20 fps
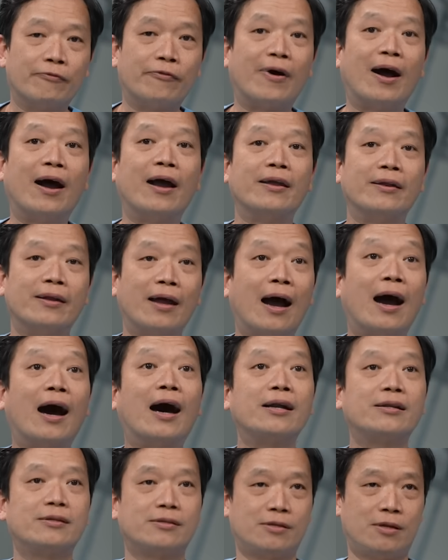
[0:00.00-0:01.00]
fine
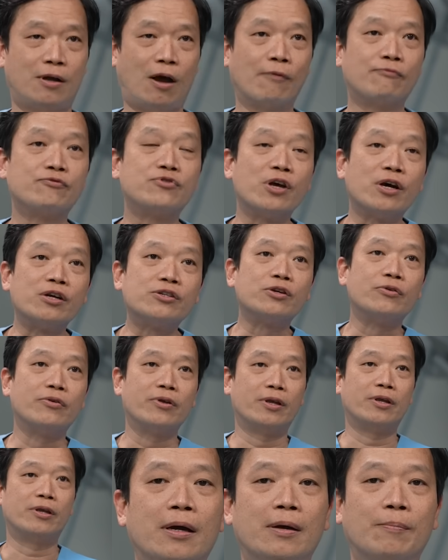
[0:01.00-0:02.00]
art of
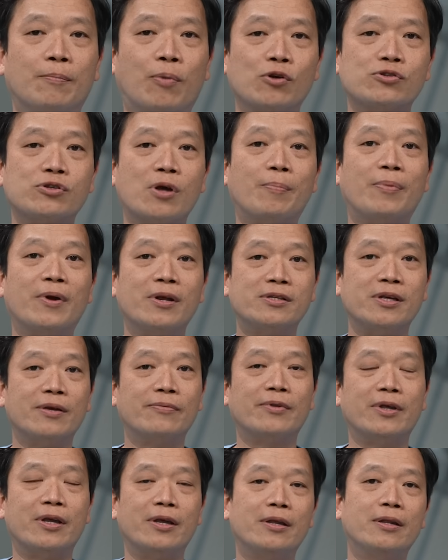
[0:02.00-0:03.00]
surgery.
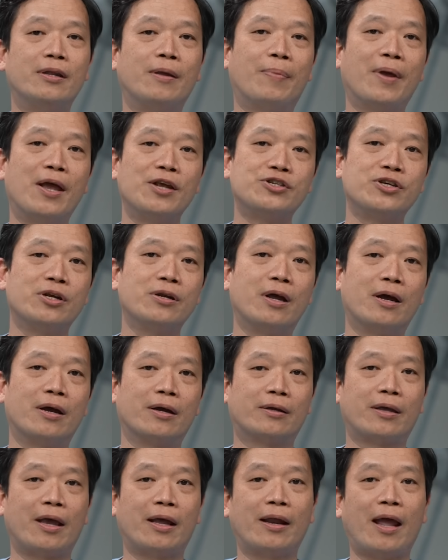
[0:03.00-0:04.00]
Post-operatively, the patient
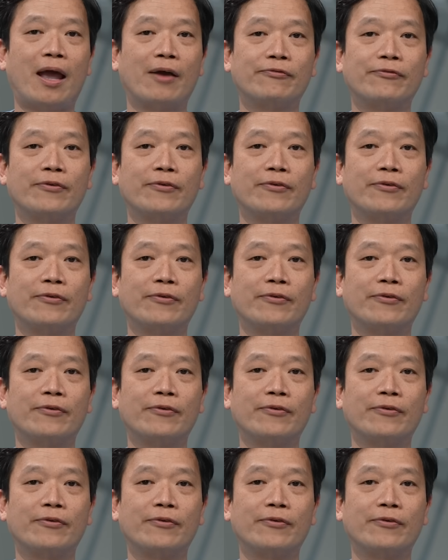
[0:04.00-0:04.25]
can have